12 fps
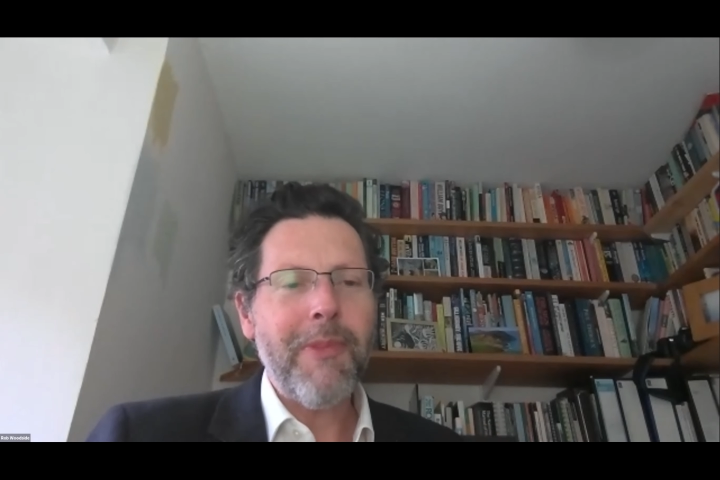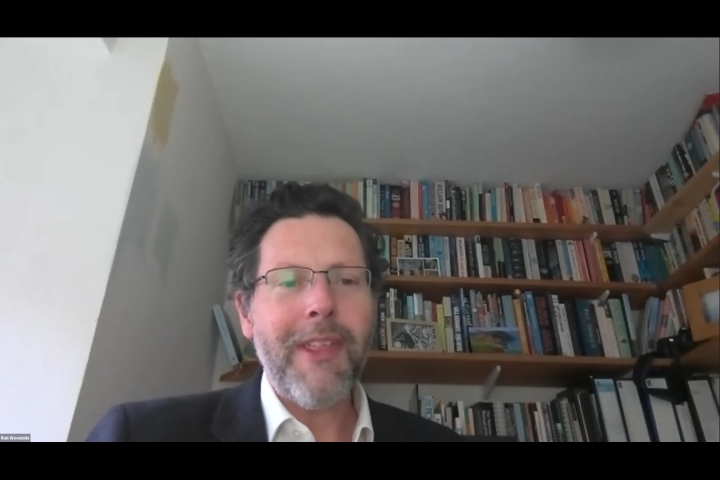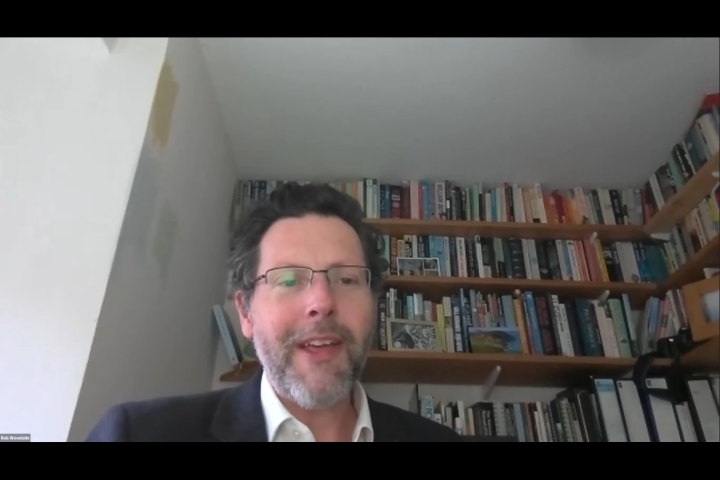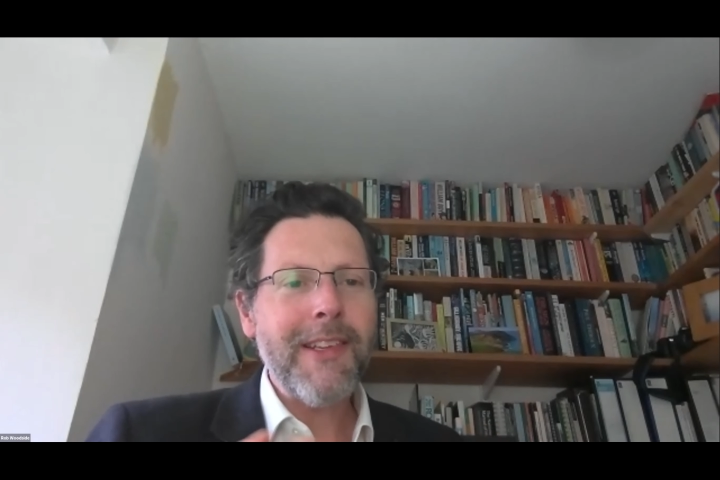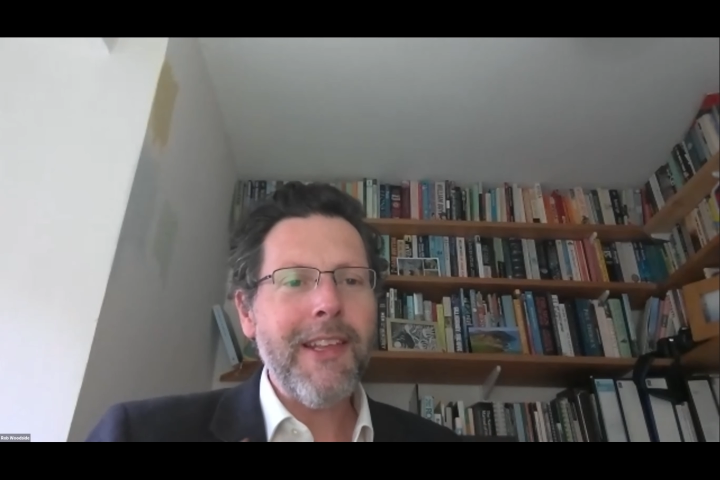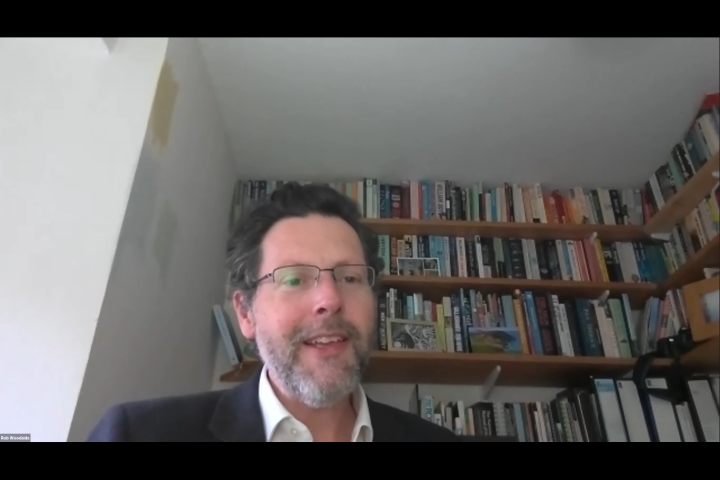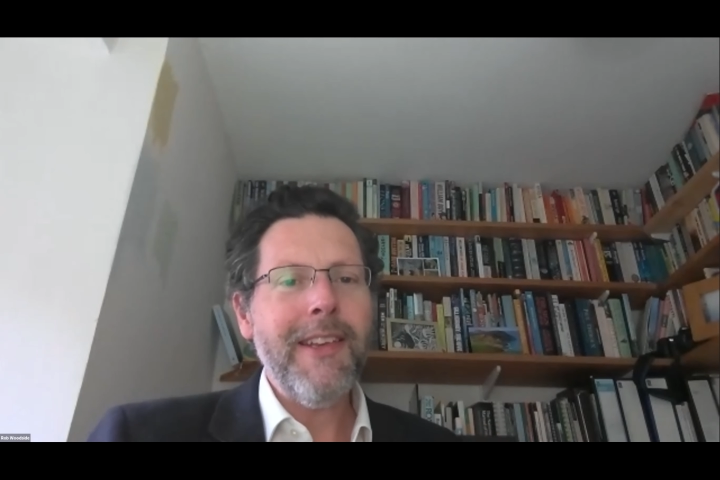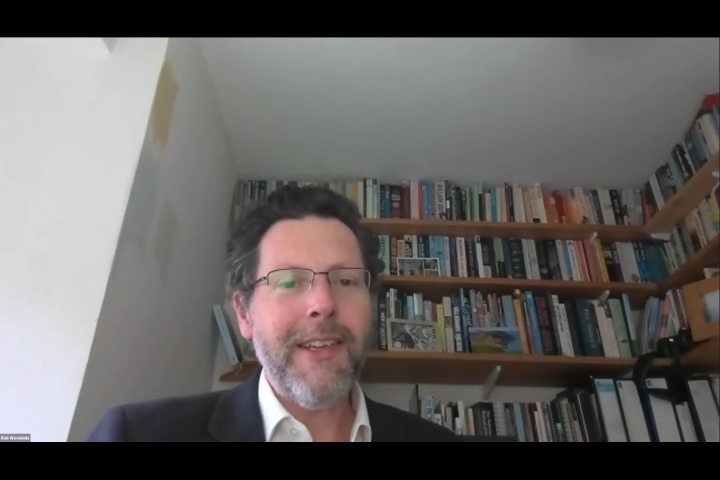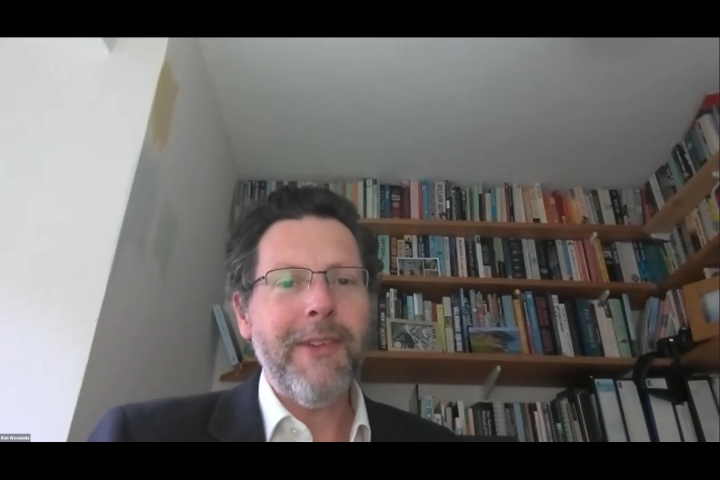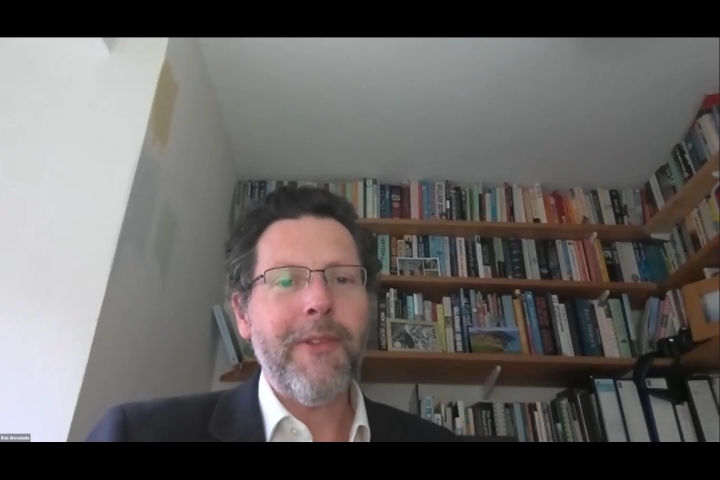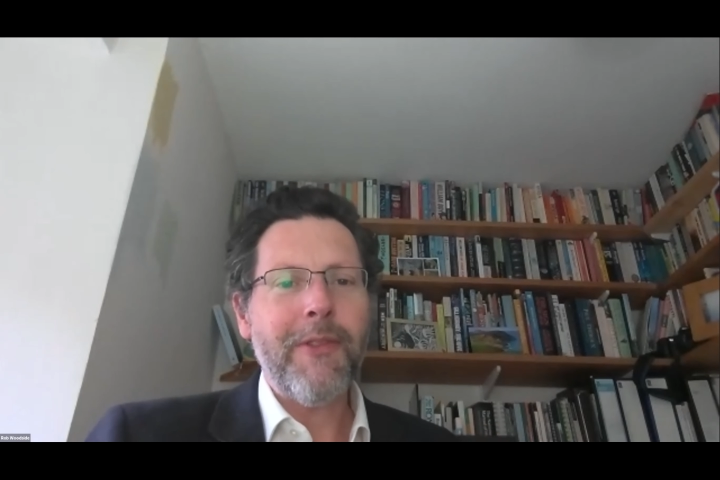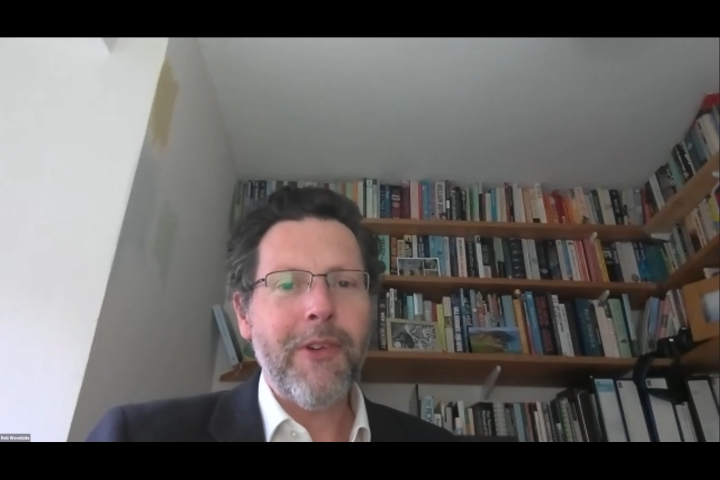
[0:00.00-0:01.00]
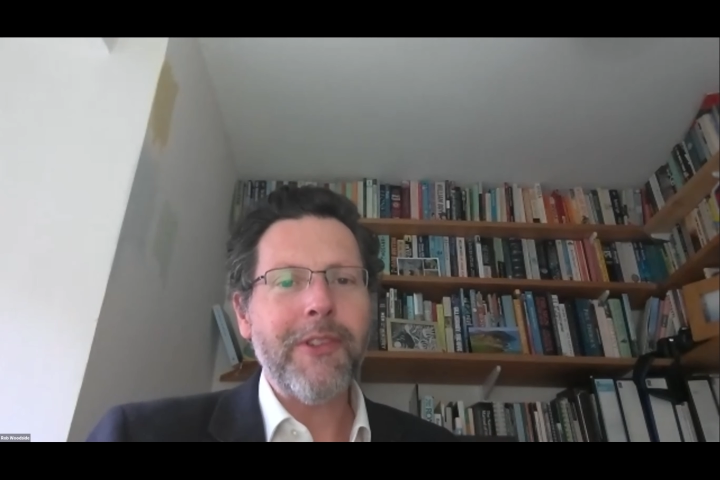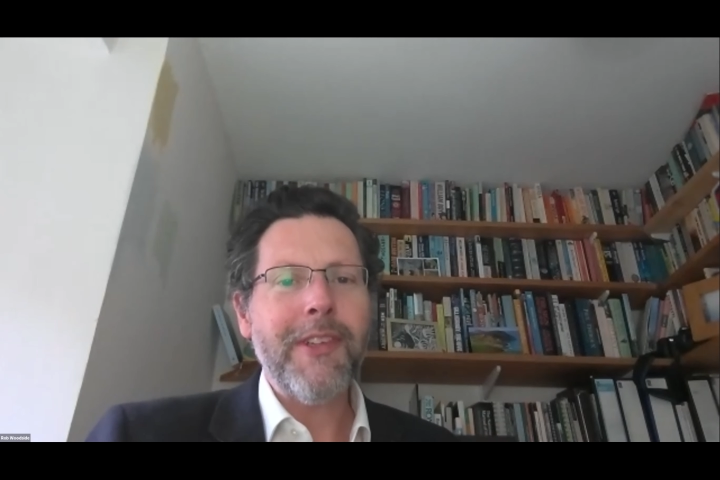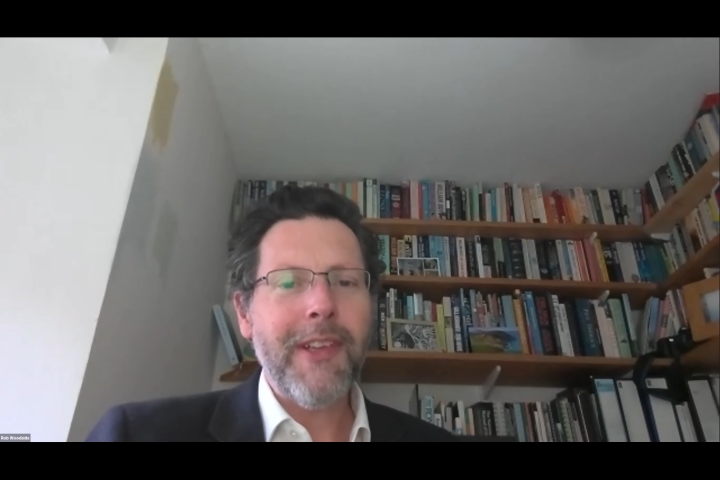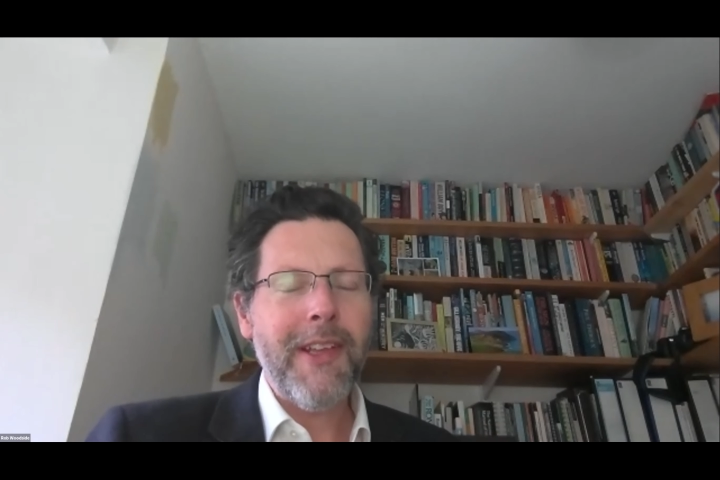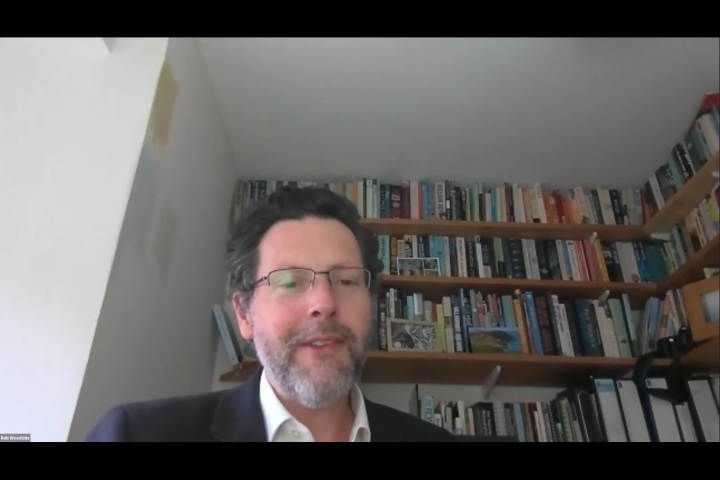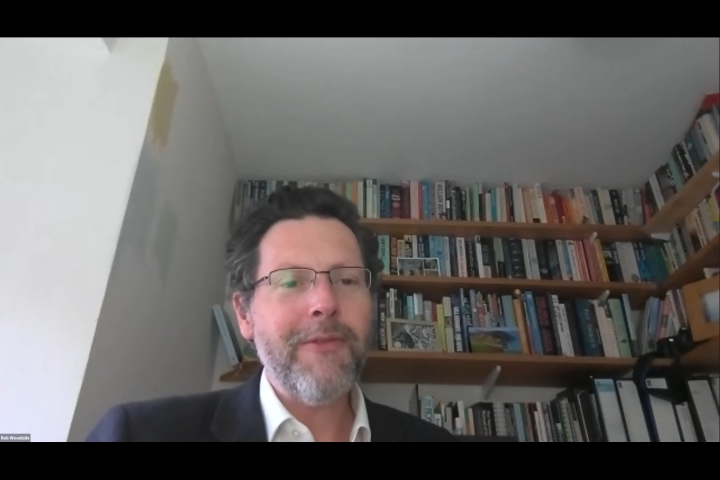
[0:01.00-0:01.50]
But that's learning. We've got to
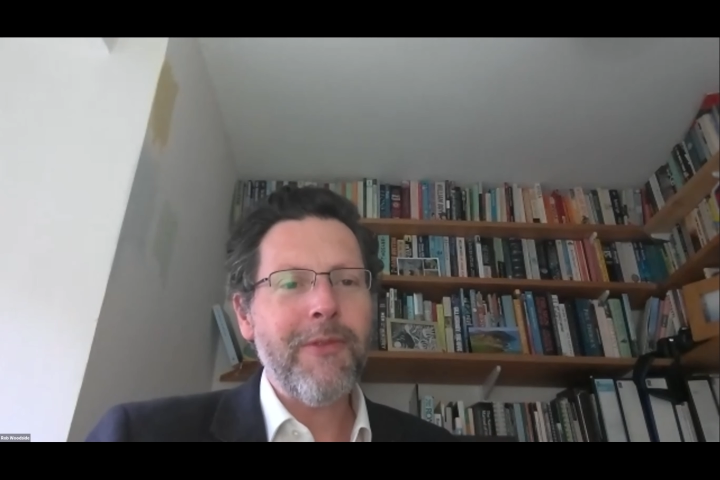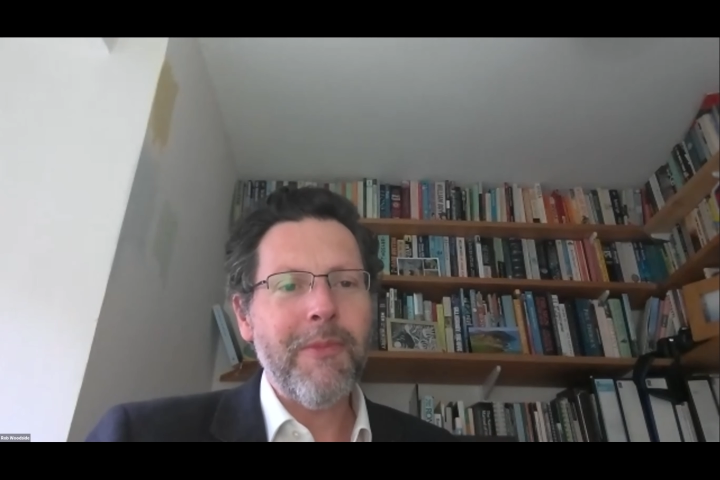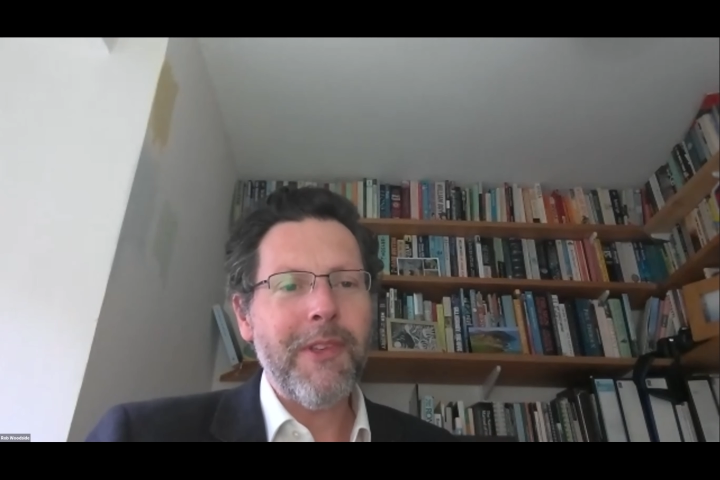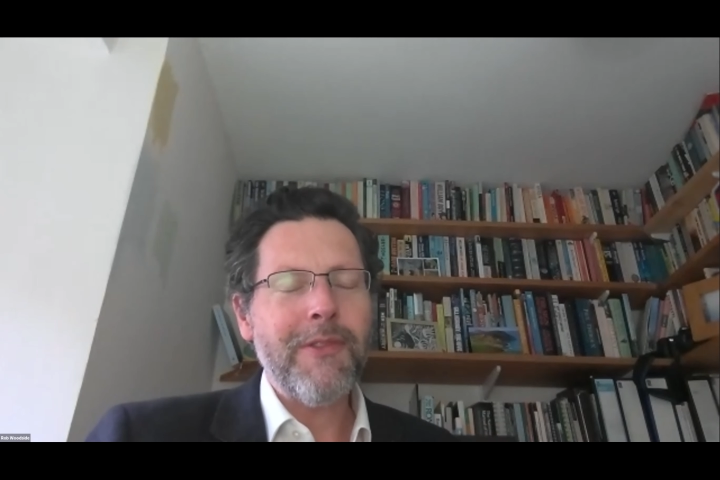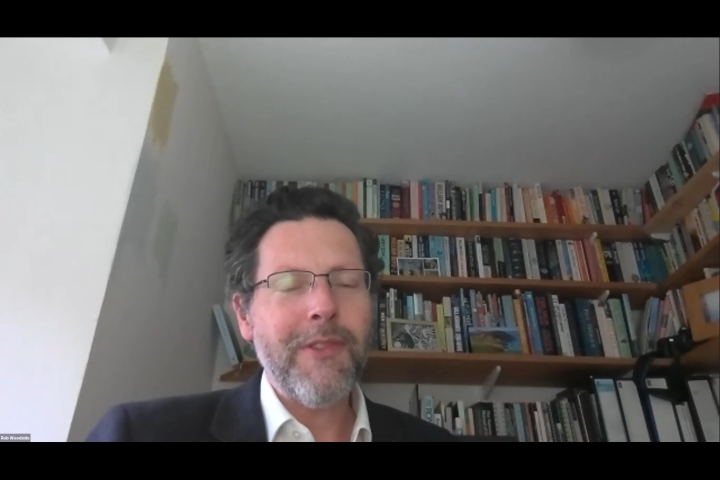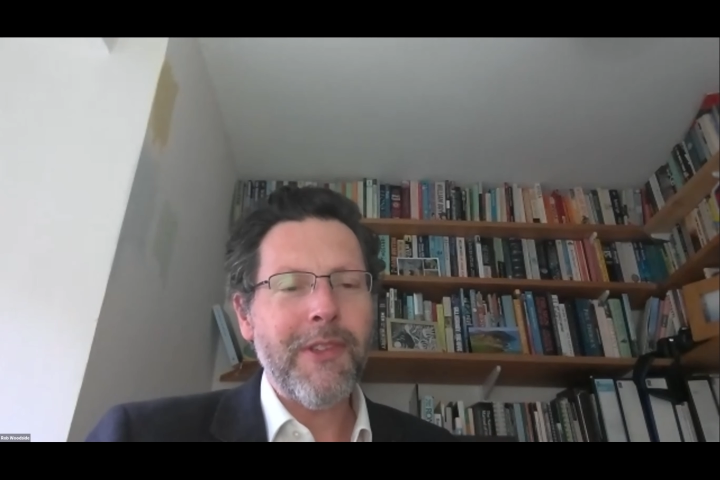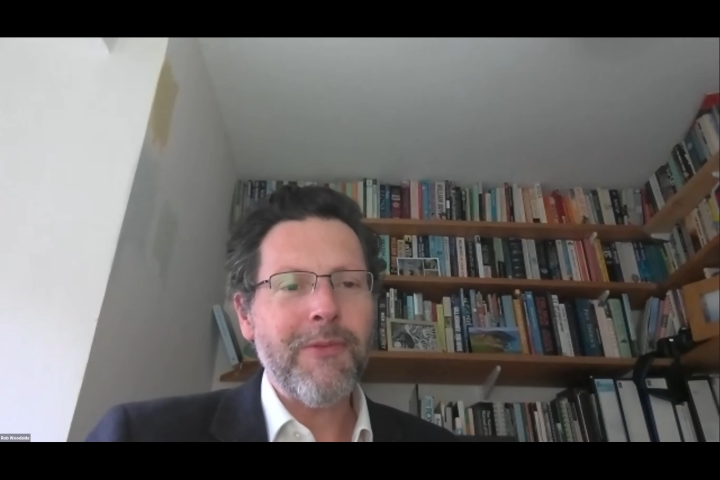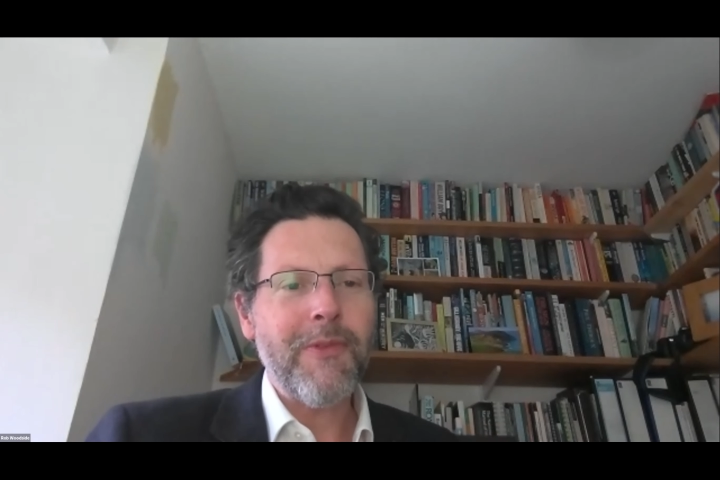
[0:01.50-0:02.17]
learn from these things.